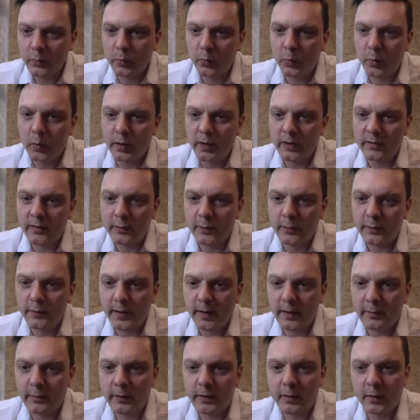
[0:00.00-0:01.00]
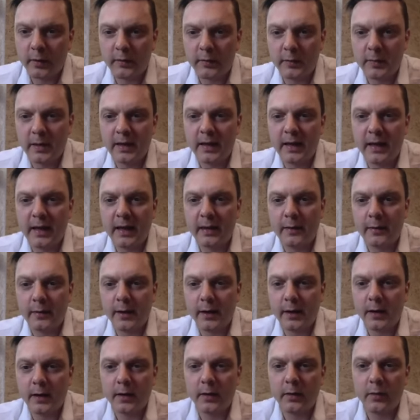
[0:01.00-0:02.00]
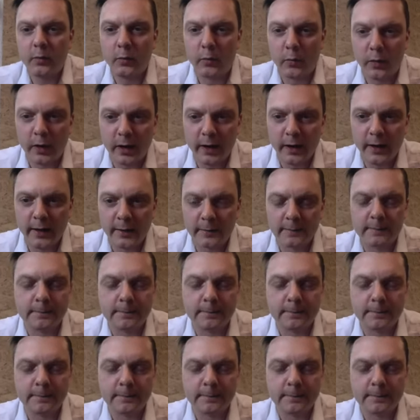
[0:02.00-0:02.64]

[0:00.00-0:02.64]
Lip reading: what is your favorite coffee bean area and why?